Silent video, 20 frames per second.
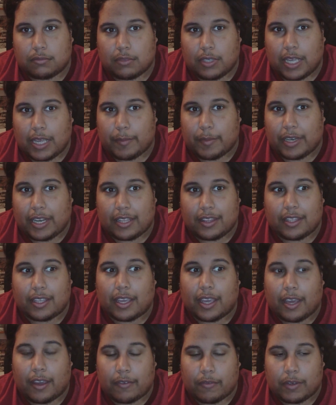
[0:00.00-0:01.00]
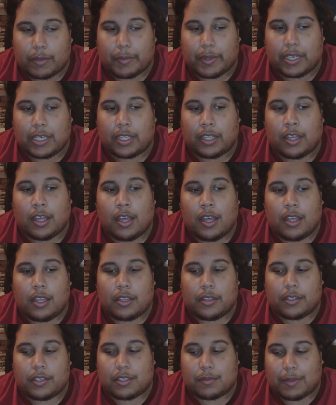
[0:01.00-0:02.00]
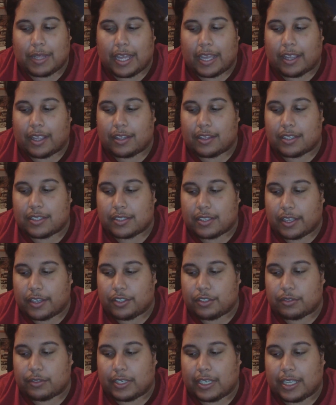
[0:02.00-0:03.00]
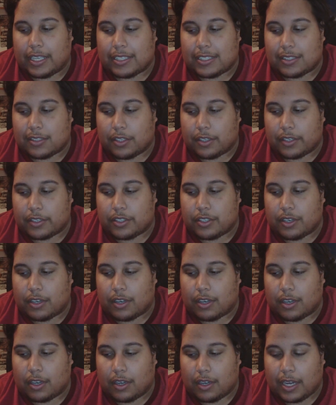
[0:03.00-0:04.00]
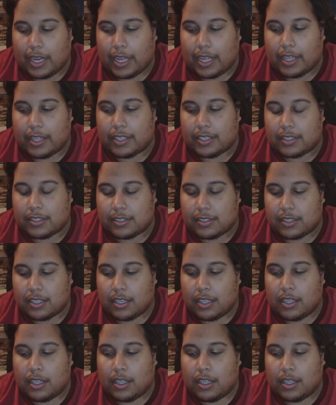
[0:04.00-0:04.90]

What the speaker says: I mean, I think everybody who's black in this country has looked to her as,